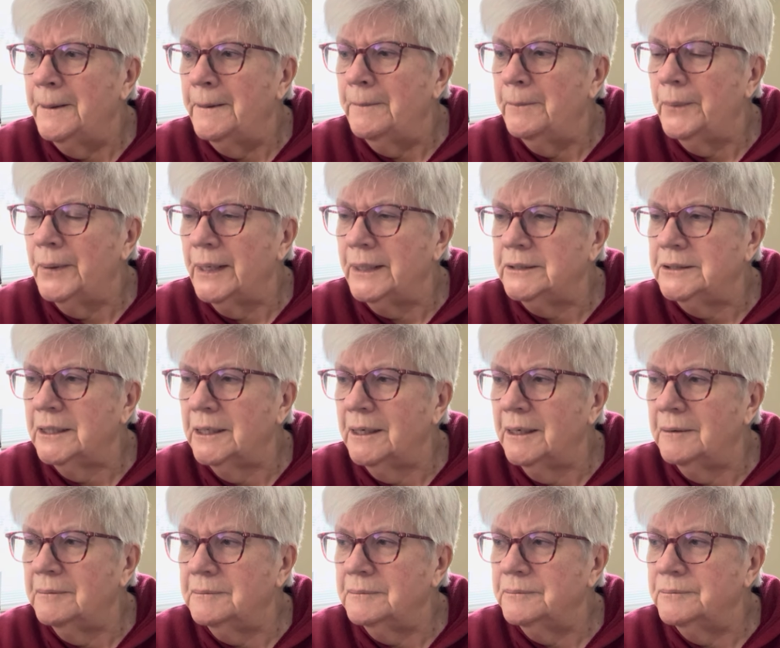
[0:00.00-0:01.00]
But
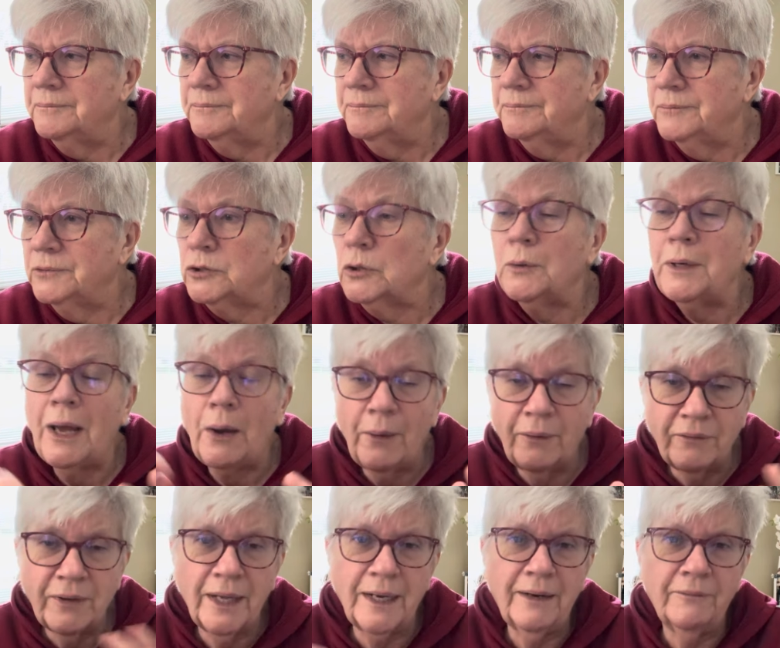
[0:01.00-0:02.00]
um, so now
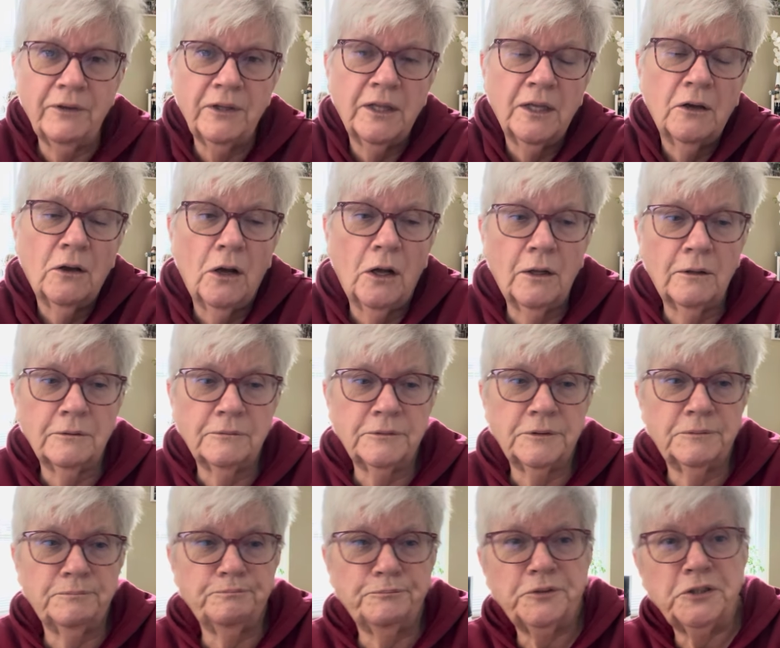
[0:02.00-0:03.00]
I've got everything all
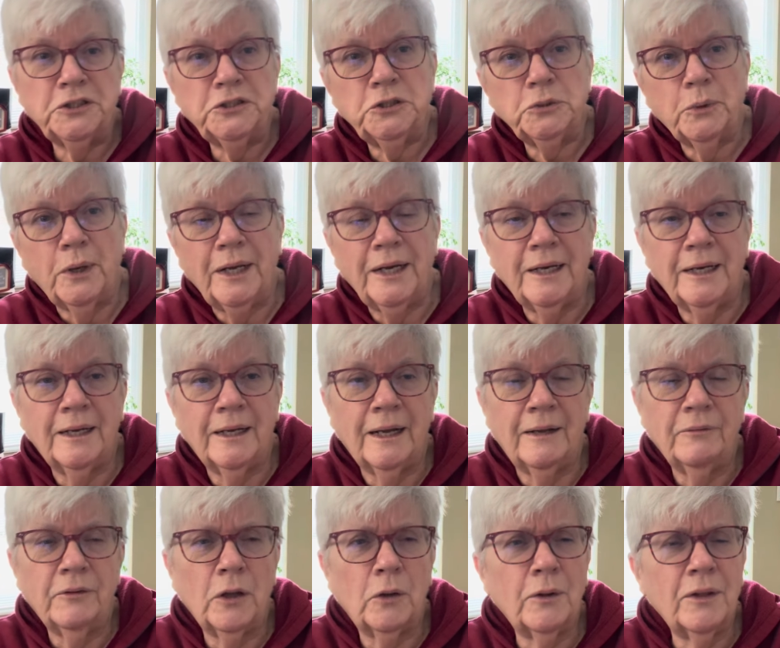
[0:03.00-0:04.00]
situated.
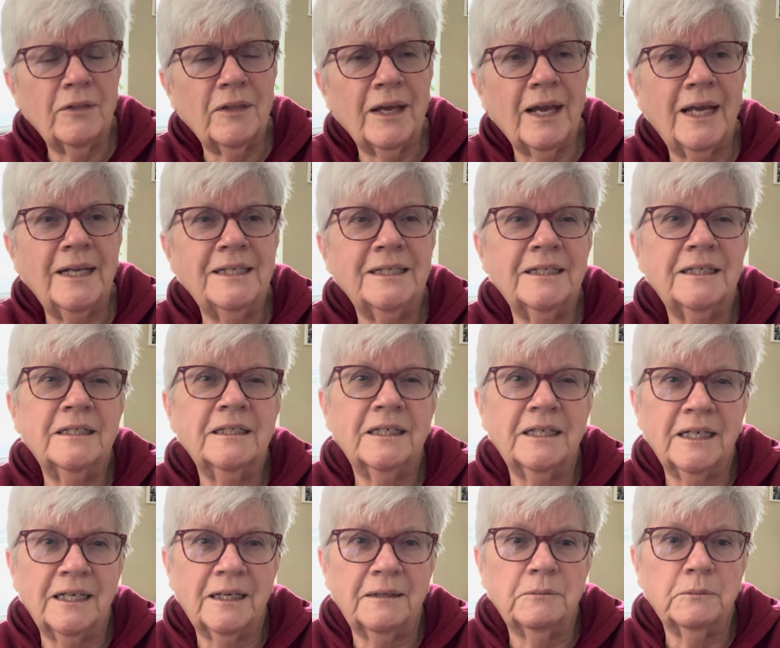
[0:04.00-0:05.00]
Uh, the only thing I didn't
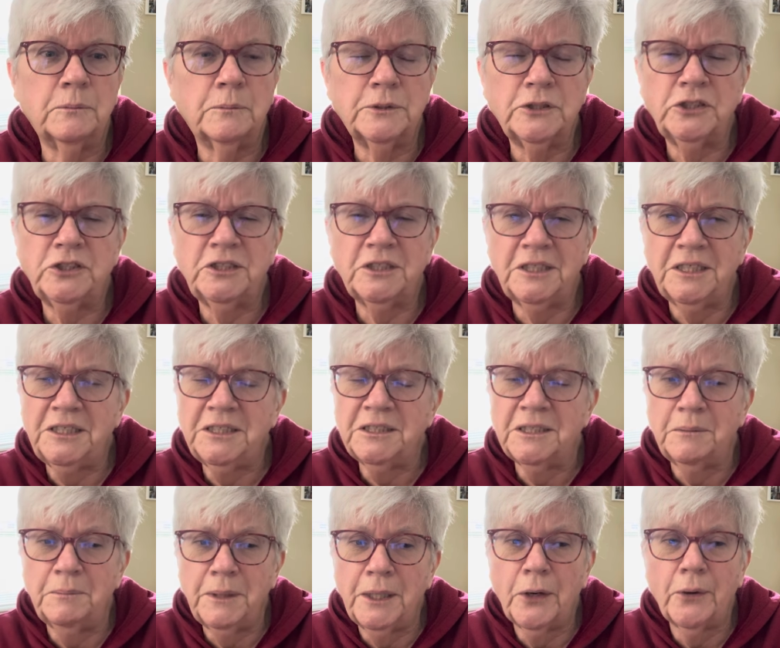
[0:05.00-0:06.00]
get, which Denise
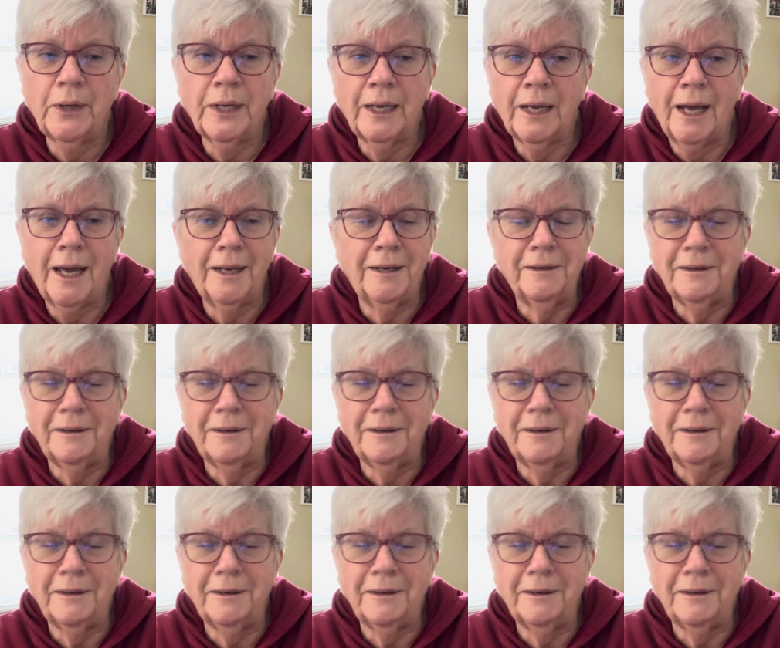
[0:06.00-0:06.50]
and Mary got,